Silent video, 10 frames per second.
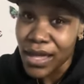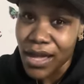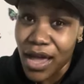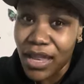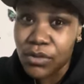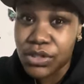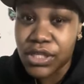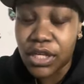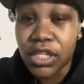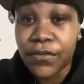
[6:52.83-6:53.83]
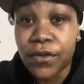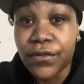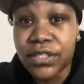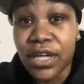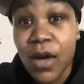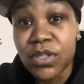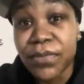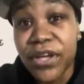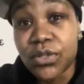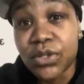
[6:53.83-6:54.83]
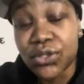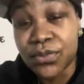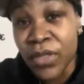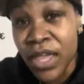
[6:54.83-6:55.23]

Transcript: God allowed you to see another day for a reason. God was patient with you.